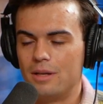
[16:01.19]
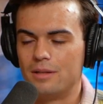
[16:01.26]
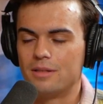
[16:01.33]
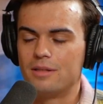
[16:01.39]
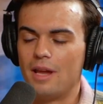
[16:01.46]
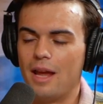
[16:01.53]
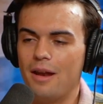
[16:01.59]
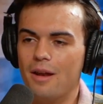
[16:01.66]
is
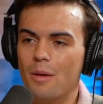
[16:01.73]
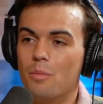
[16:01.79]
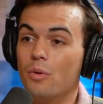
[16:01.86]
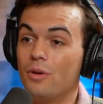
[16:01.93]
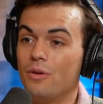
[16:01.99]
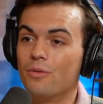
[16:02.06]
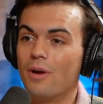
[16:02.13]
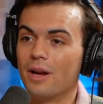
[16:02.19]
stand up.
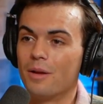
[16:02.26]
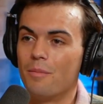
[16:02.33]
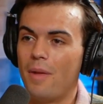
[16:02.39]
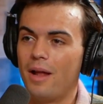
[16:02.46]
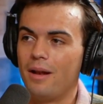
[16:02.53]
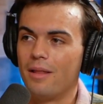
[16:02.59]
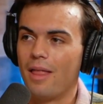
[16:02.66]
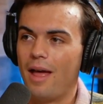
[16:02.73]
Would you
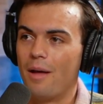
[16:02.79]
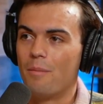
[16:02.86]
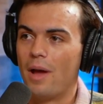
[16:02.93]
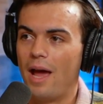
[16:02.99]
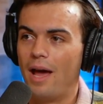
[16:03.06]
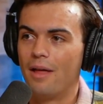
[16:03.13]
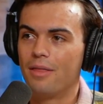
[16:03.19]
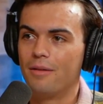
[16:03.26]
recommend that
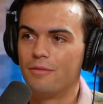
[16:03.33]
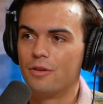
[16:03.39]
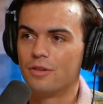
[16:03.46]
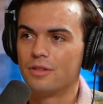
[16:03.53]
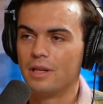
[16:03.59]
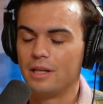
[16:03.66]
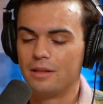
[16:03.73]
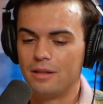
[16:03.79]
path of
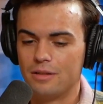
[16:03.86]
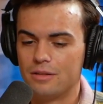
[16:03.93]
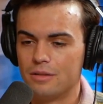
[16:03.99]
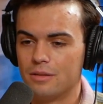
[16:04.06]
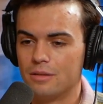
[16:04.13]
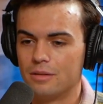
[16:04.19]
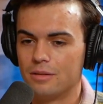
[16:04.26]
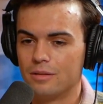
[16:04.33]
just like this
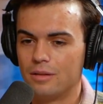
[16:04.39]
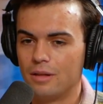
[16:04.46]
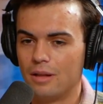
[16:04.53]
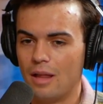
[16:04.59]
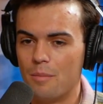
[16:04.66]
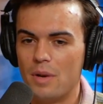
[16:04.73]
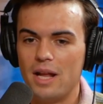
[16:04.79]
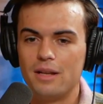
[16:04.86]

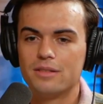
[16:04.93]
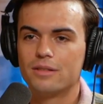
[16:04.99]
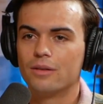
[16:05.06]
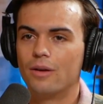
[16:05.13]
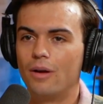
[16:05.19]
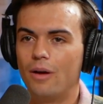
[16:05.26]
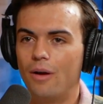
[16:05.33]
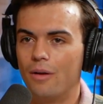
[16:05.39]
eliminates
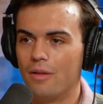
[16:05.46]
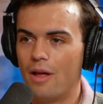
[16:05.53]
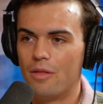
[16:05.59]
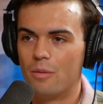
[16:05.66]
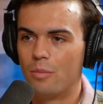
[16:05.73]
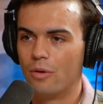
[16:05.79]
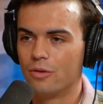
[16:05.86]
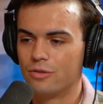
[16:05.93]
all
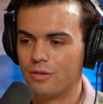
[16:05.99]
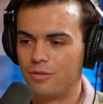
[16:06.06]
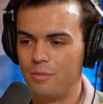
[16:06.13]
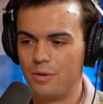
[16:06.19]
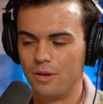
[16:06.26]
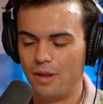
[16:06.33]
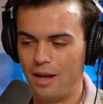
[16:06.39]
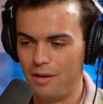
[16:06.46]
the other
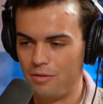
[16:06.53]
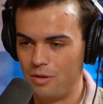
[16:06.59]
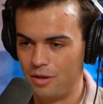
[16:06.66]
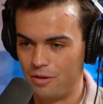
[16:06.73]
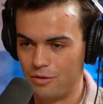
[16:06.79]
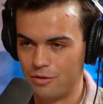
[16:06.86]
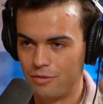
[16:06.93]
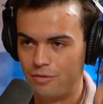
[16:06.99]
bullshit from your
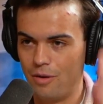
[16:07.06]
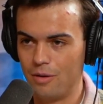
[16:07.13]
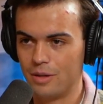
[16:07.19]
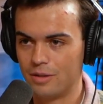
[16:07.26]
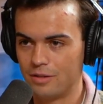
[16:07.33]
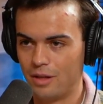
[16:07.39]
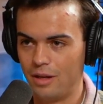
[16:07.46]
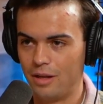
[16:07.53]
life? You can just
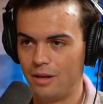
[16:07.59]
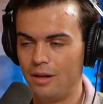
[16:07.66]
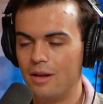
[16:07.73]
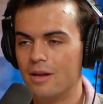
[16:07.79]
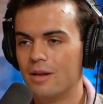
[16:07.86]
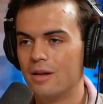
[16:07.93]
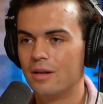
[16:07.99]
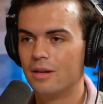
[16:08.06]
focus
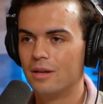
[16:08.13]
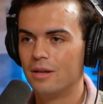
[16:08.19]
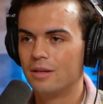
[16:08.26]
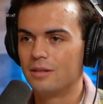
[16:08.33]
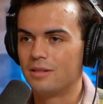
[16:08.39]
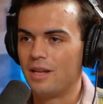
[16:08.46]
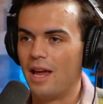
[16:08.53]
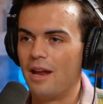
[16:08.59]
on
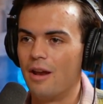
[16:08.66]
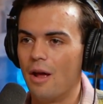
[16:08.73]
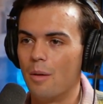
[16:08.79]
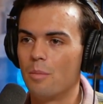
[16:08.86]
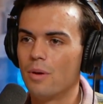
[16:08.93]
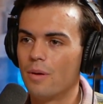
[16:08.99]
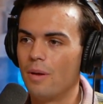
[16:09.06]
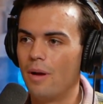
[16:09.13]
stand up.